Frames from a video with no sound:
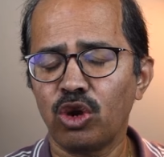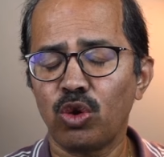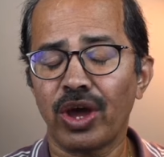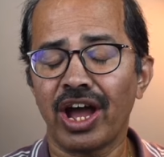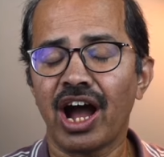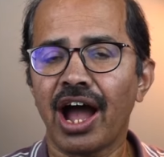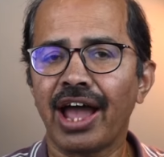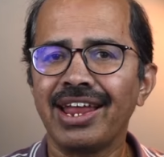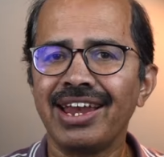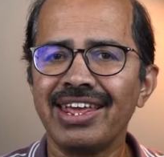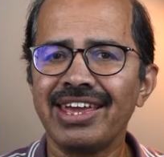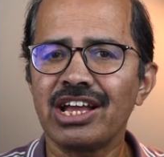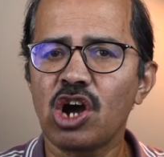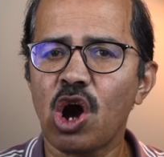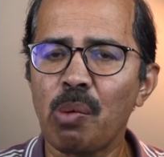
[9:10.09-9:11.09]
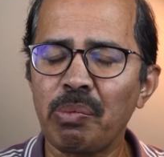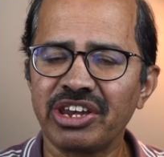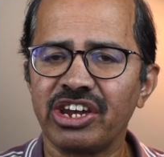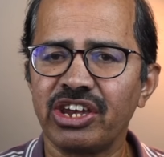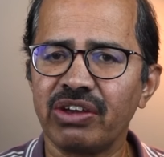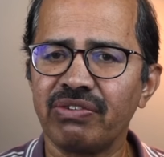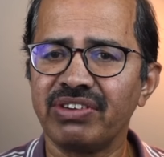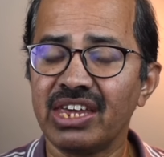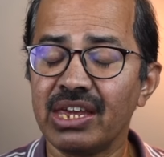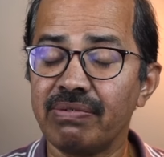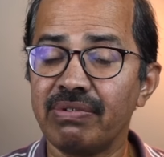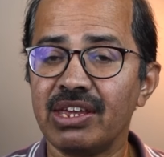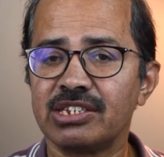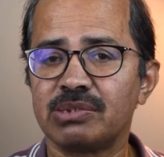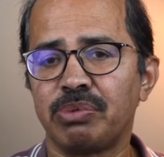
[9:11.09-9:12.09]
into a highly competitive
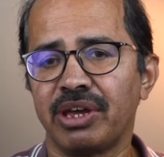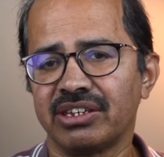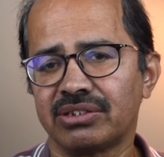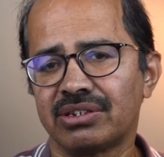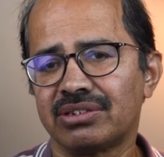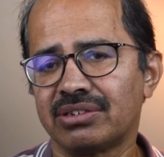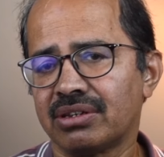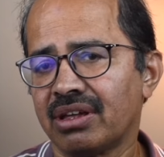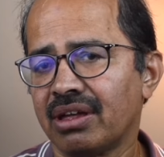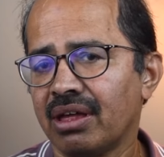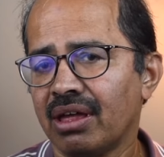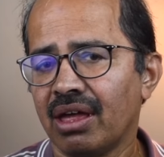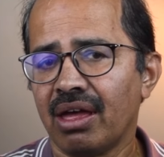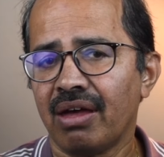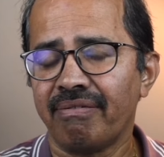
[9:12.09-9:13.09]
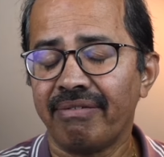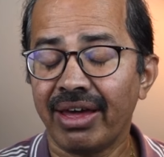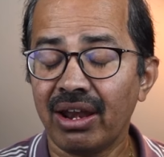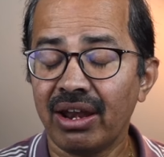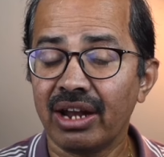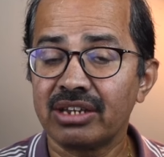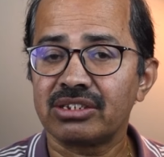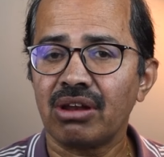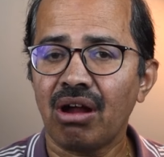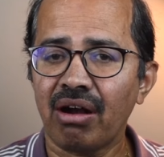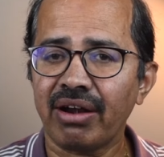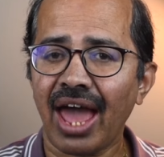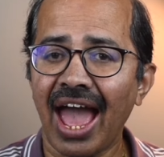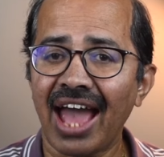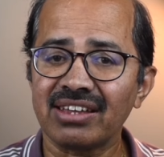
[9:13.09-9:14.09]
EV space? Well, it's
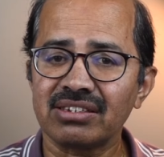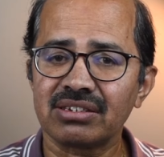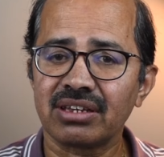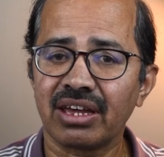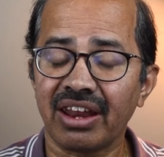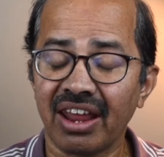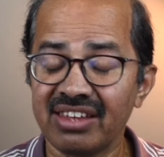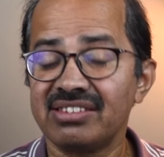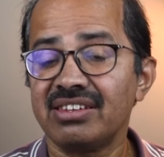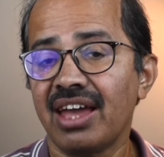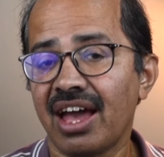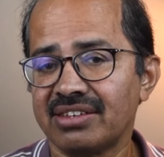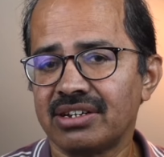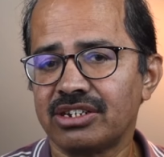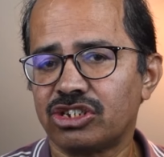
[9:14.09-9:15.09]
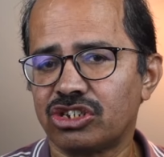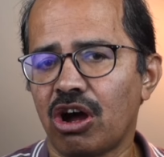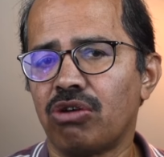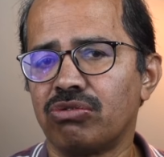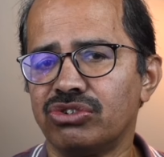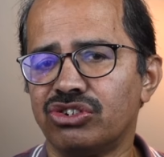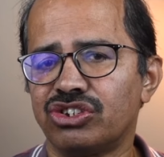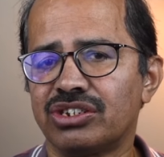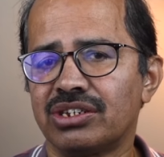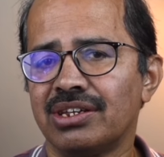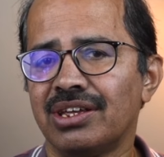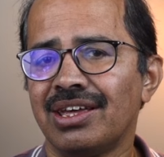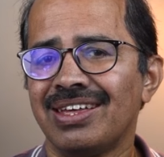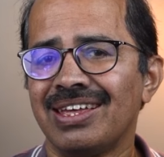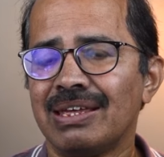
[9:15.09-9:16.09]
not as crazy as it sounds.
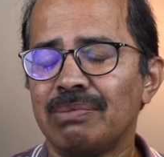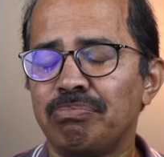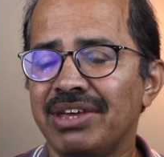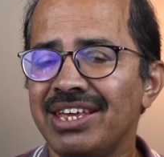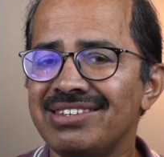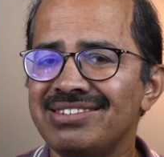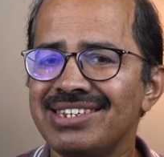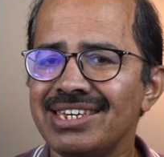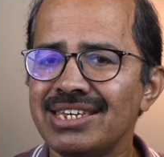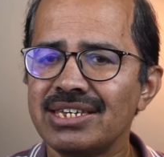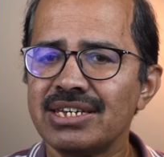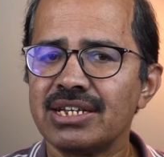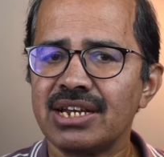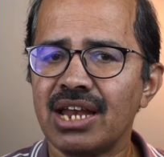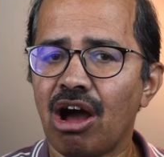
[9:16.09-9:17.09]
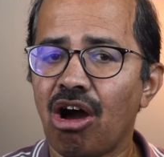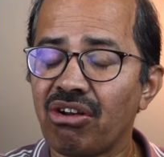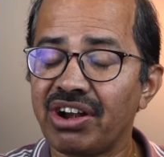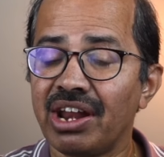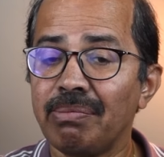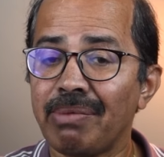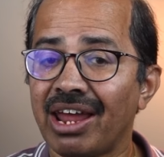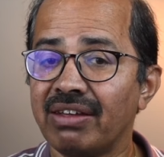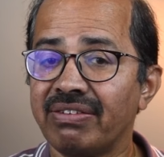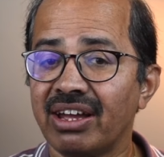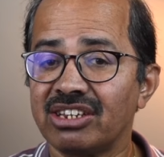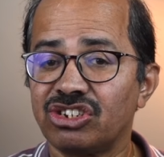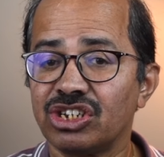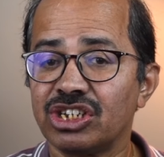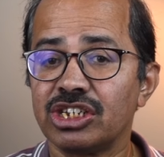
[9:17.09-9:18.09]
PGEL already
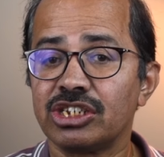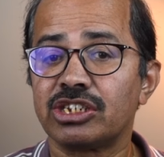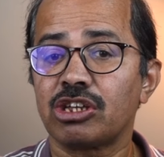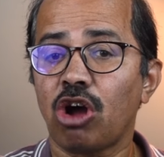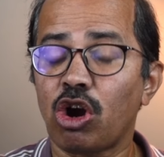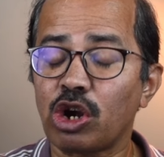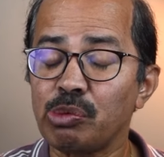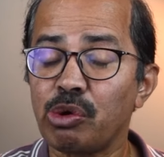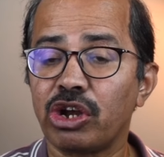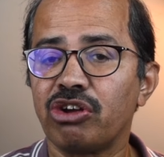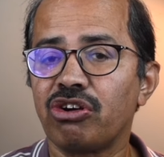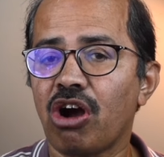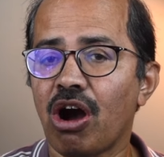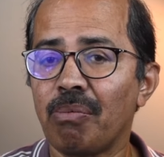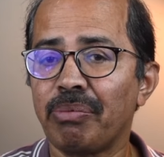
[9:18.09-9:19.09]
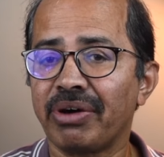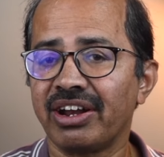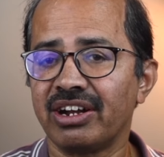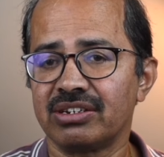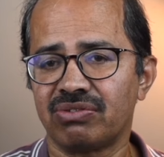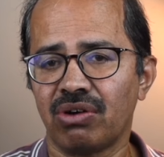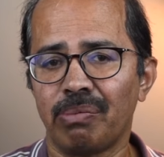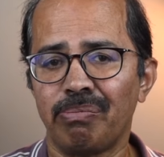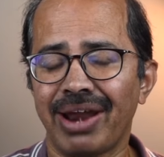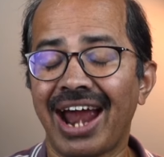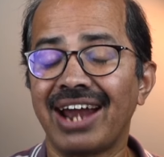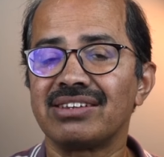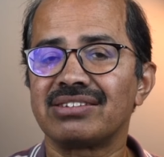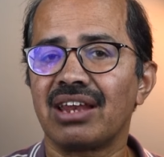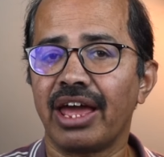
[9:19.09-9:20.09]
manufactures automotive components for
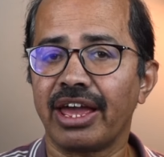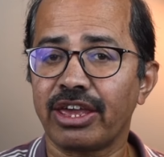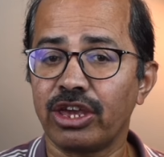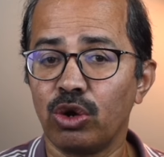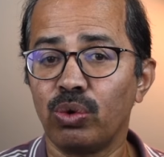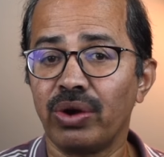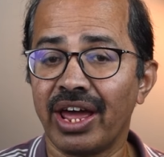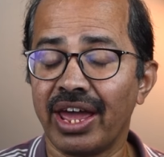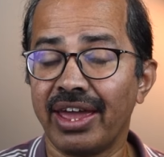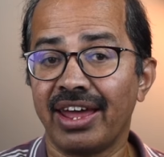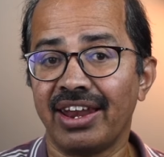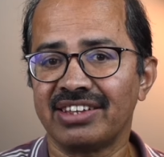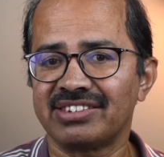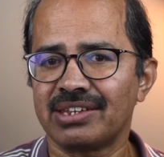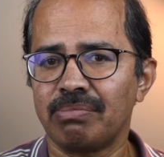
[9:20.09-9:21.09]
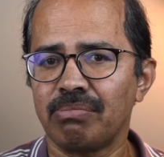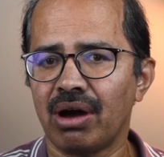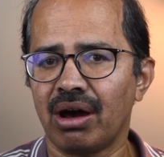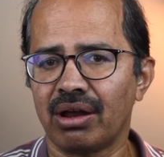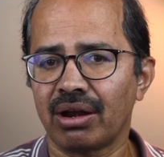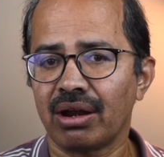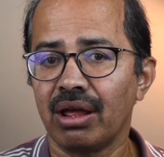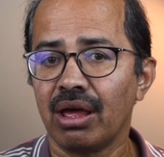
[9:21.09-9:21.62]
brands like Hyundai and SMR,